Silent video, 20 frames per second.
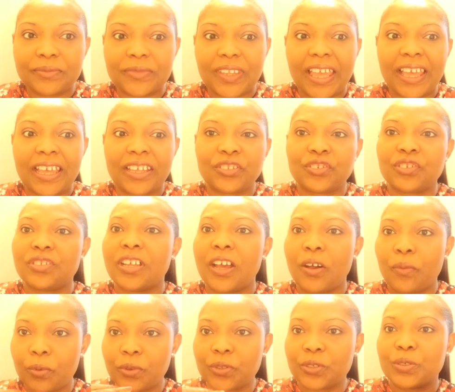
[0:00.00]
and you now
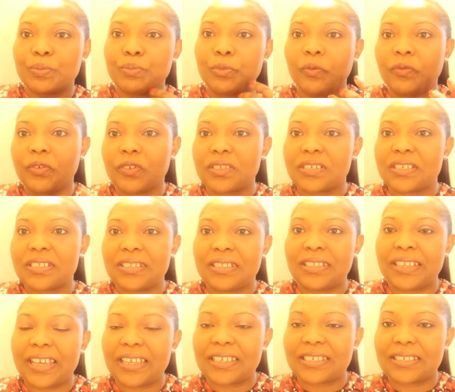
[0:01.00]
want to move on to the
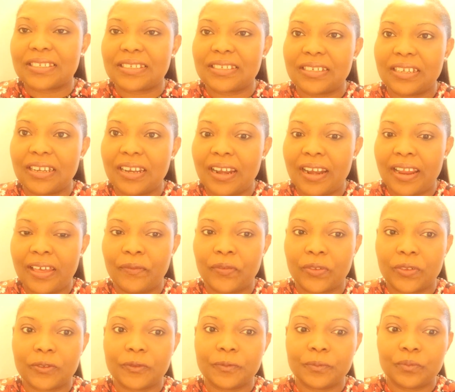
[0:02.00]
next
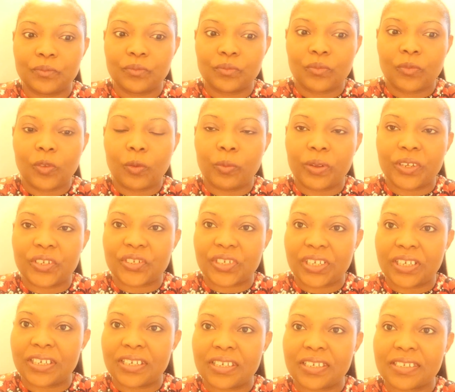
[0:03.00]
level, which
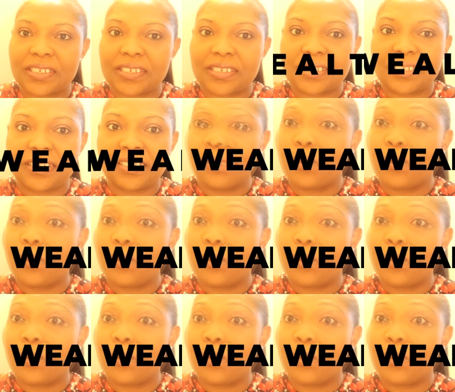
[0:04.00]
is